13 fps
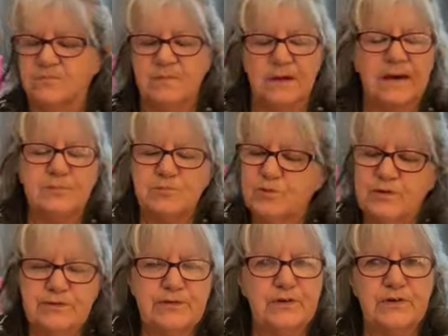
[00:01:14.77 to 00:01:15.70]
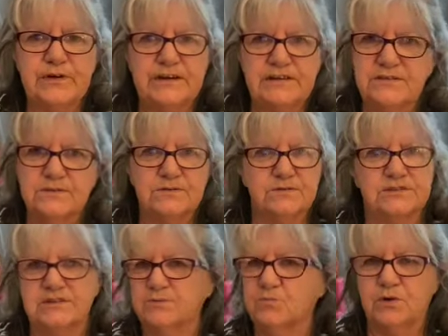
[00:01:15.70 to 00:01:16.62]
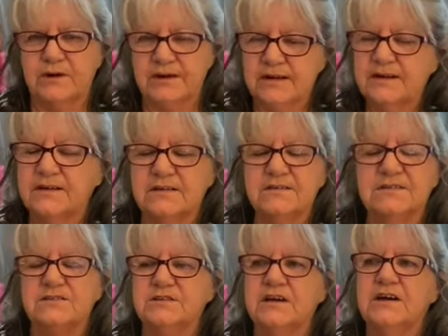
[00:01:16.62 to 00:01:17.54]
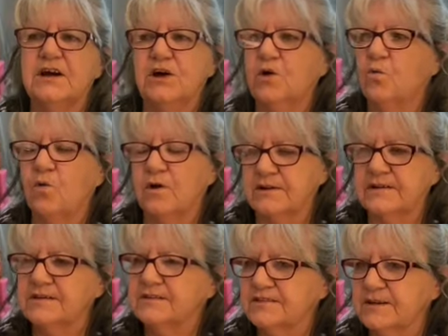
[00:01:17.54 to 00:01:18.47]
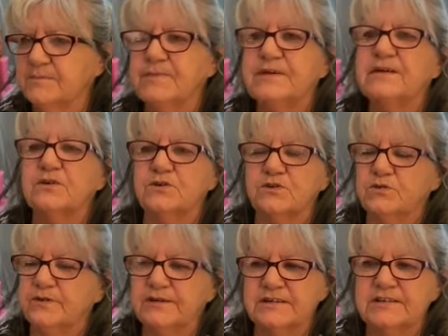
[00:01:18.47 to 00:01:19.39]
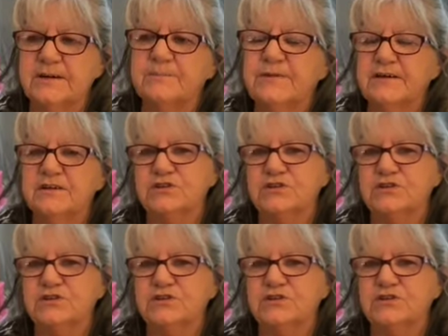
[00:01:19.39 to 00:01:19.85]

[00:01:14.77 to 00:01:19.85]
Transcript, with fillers: kept referring to someone else wanting something or doing something.